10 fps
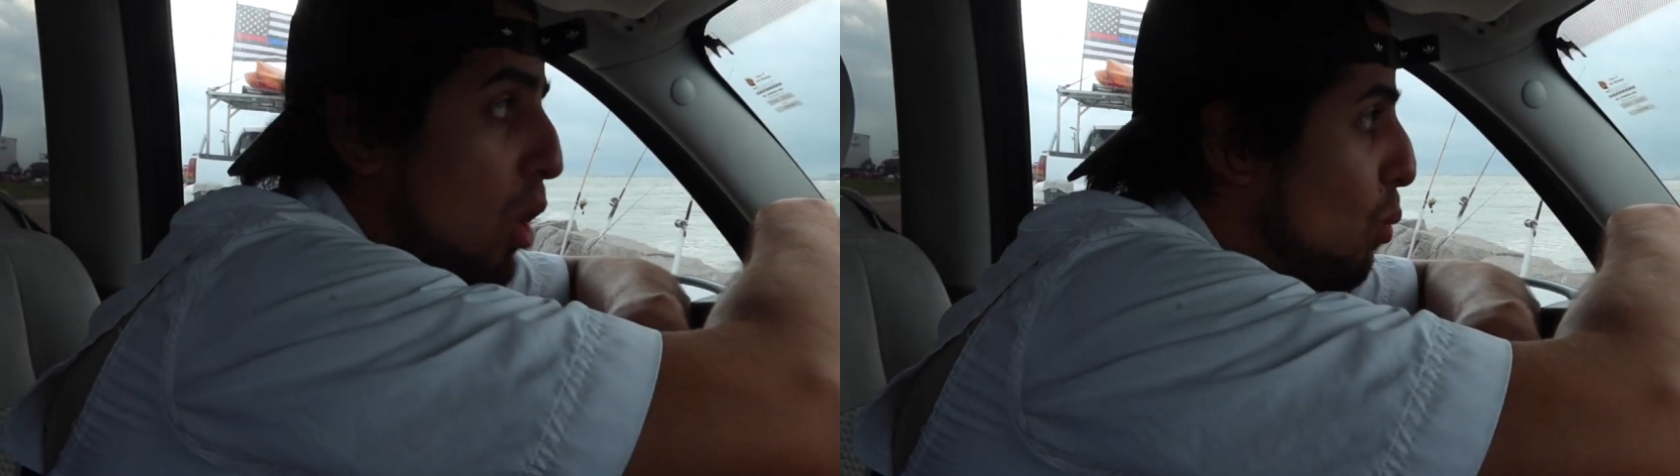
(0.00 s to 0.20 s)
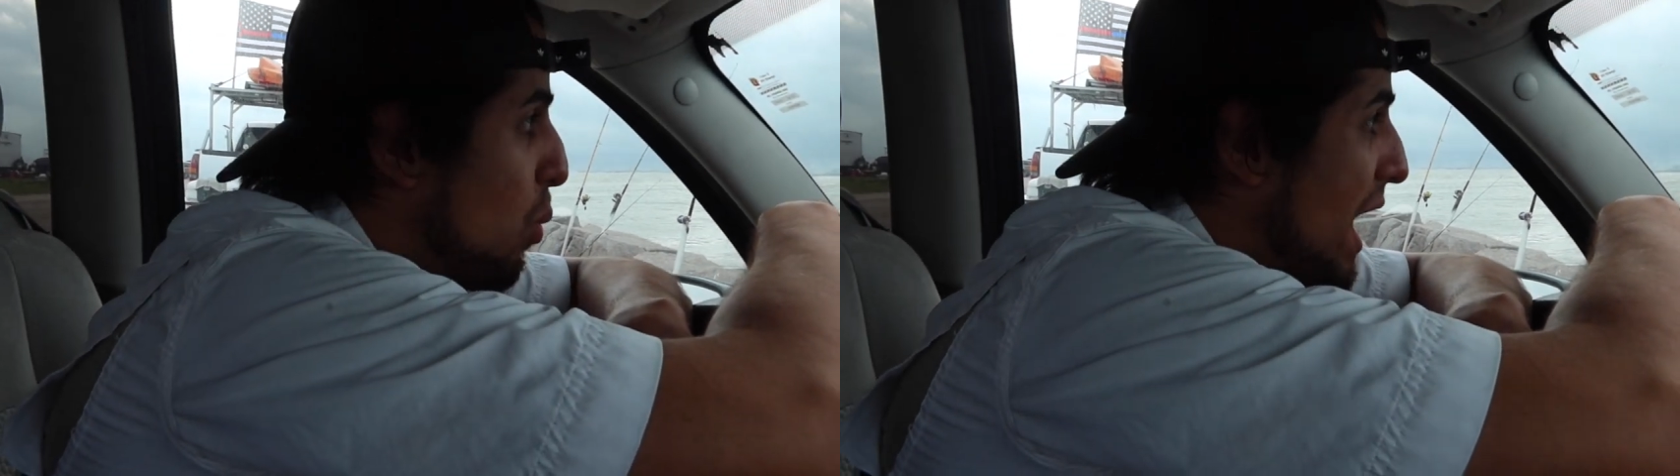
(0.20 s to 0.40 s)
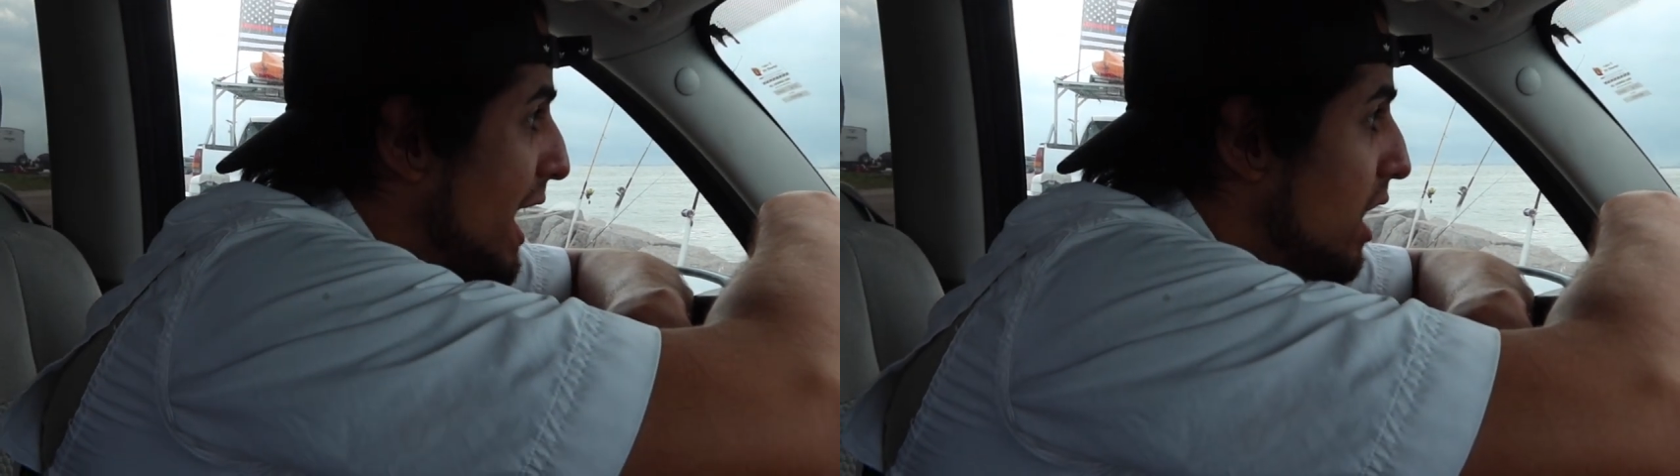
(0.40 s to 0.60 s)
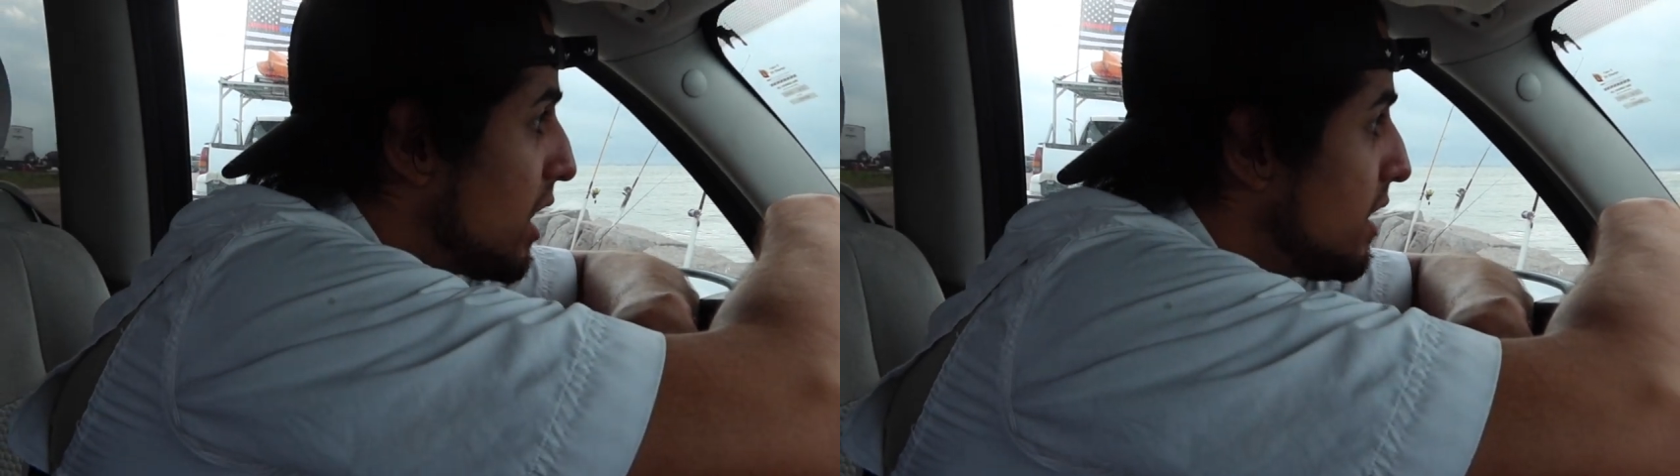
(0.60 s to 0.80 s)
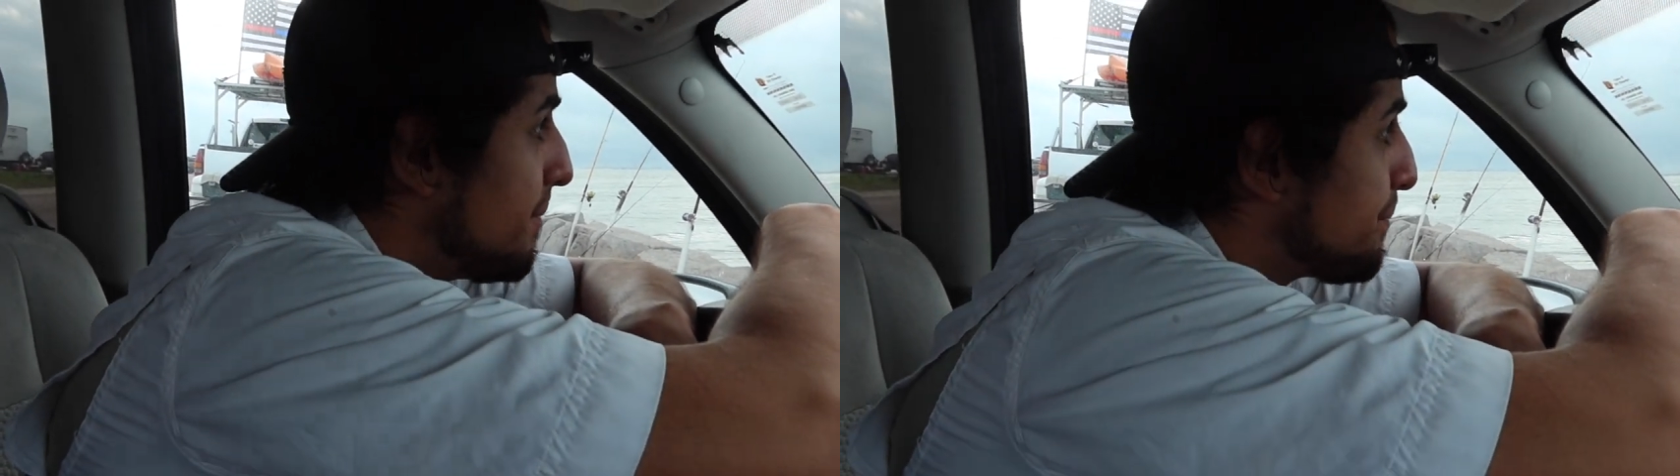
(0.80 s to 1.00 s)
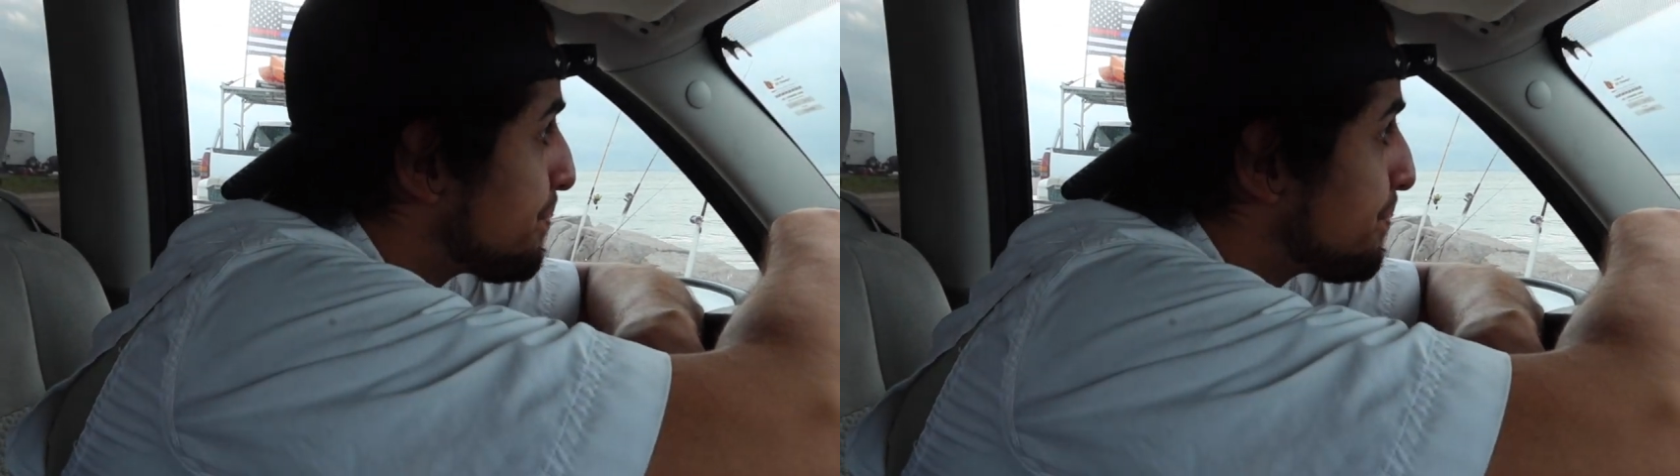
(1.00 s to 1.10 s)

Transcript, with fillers: Well,